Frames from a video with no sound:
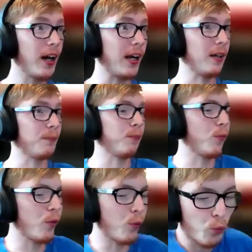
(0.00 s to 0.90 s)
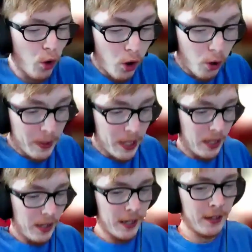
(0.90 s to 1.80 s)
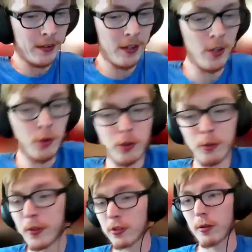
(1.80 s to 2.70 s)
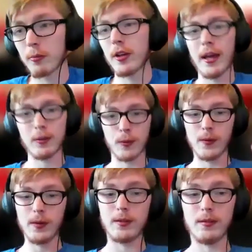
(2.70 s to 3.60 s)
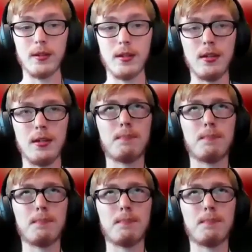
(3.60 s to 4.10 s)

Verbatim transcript: uh, will all be in the YouTube description, as well as the